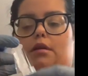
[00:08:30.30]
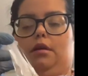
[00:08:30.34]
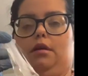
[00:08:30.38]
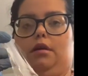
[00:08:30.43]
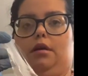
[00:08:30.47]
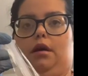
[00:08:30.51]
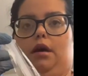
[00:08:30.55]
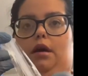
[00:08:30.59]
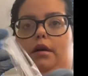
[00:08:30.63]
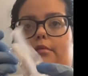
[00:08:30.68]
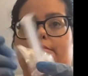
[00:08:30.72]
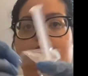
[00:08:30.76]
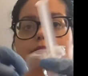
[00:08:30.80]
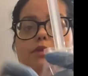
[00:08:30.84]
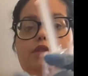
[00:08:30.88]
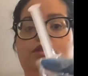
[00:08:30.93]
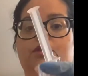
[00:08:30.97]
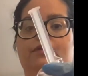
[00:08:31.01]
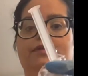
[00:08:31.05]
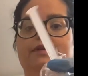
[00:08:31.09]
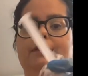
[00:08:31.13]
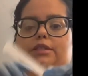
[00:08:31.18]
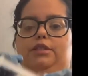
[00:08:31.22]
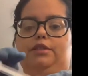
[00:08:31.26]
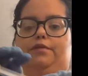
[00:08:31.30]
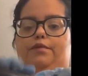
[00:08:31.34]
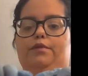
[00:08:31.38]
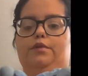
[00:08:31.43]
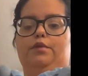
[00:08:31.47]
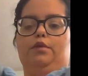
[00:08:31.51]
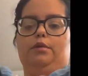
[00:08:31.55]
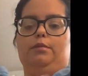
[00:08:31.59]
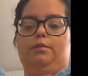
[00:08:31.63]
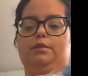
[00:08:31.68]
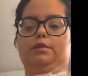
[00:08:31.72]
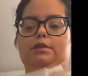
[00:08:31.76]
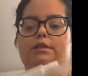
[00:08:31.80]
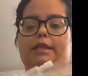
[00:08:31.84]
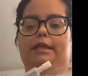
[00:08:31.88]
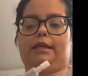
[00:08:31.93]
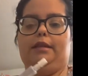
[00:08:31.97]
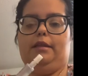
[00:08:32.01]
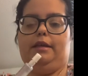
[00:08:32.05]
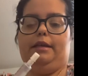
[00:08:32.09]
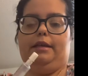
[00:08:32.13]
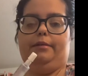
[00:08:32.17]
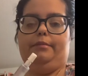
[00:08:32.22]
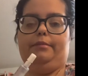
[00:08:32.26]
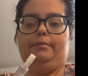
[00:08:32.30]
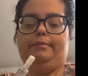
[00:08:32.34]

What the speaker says: syringe of normal saline.